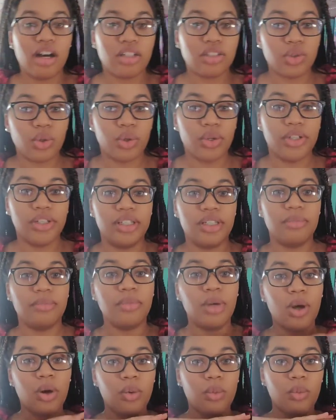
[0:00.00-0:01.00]

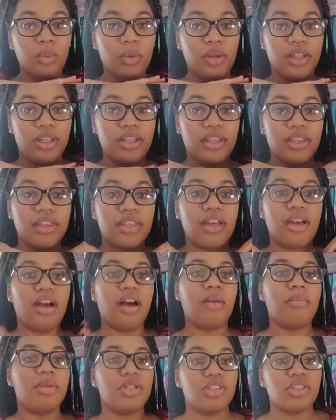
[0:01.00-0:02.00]
auditorium with
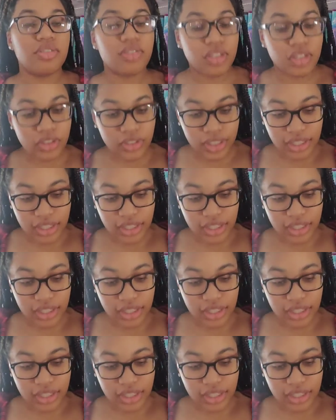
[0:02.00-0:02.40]
a bunch of other